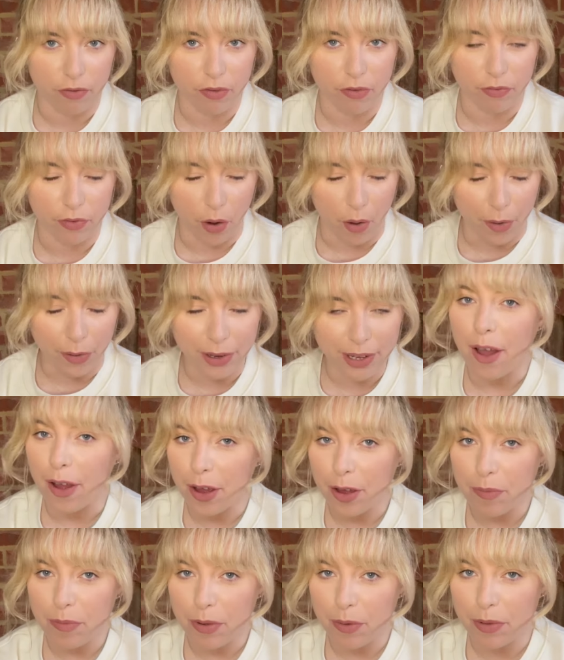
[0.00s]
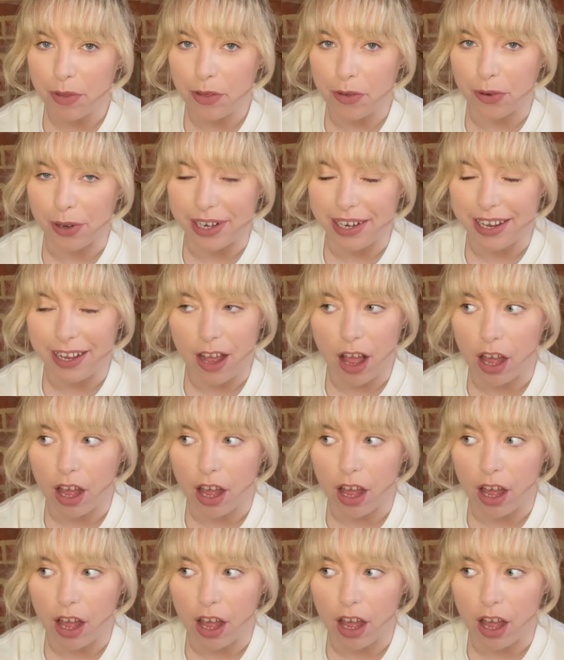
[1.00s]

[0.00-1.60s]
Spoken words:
the vlog. I hope you enjoyed it.